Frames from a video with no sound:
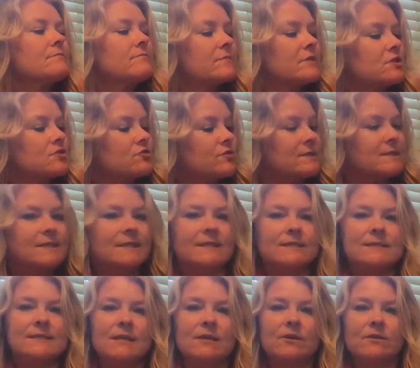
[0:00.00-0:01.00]
the
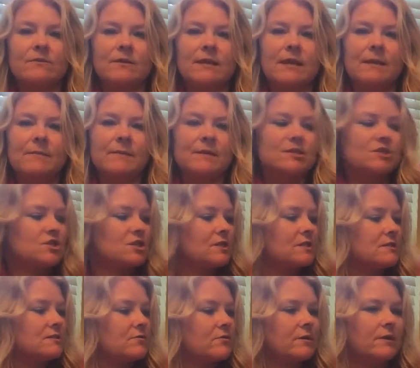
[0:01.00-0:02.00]
Triscuits here that I
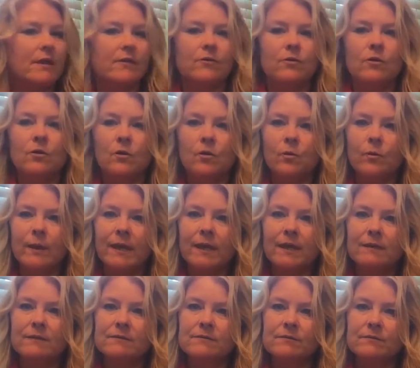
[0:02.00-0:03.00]
mentioned, or another whole
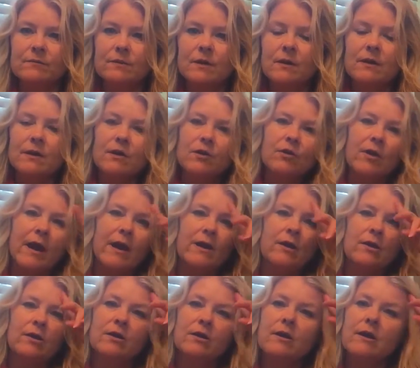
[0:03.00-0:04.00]
wheat
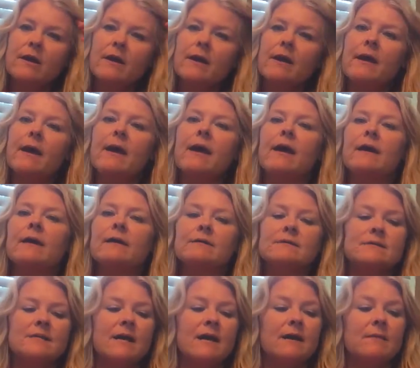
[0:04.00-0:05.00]
cracker,
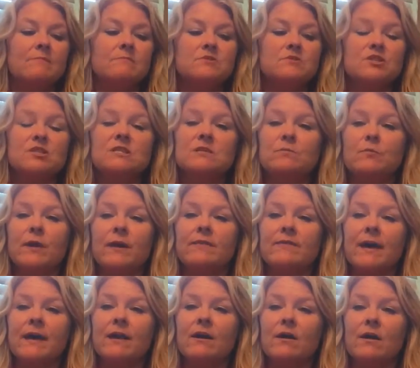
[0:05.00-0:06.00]
and just spread
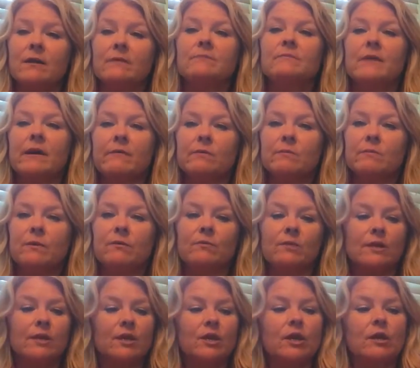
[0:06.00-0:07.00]
that on. That would be
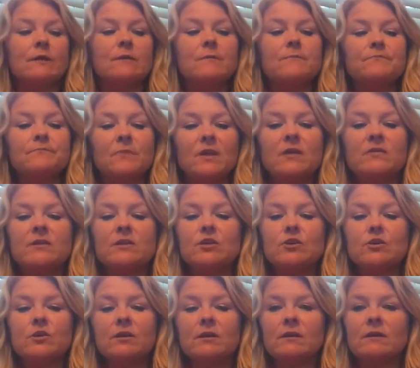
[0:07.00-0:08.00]
really good. And then
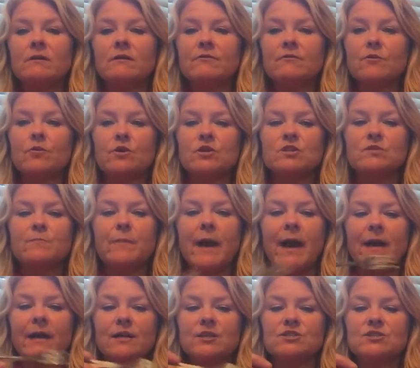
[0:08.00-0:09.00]
you could, of course,
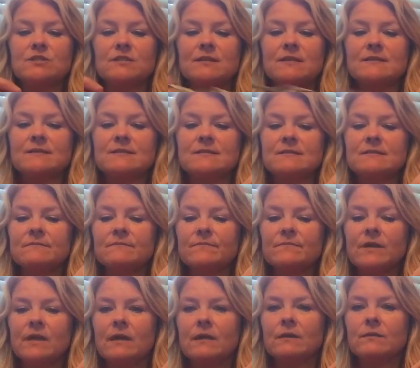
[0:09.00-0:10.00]
package this
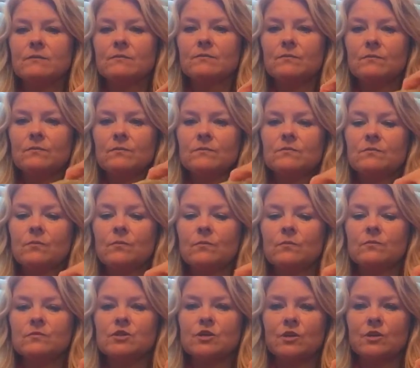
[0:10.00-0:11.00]
in
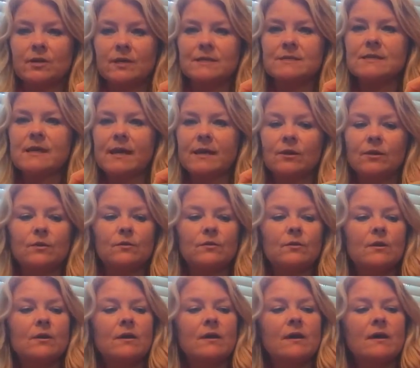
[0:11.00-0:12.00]
to your container
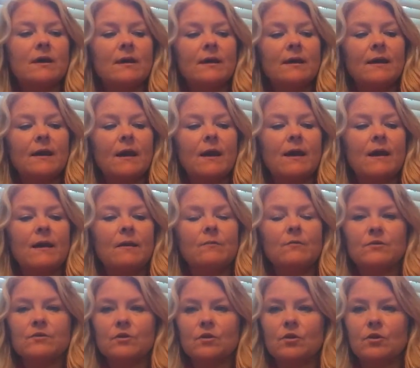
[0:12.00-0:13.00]

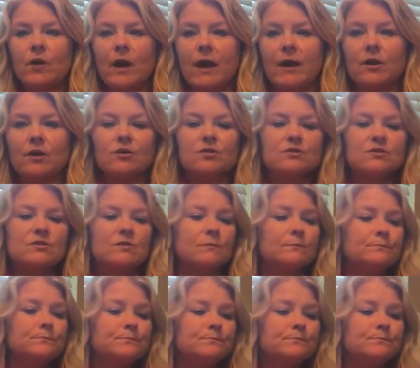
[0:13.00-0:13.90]
with your crackers.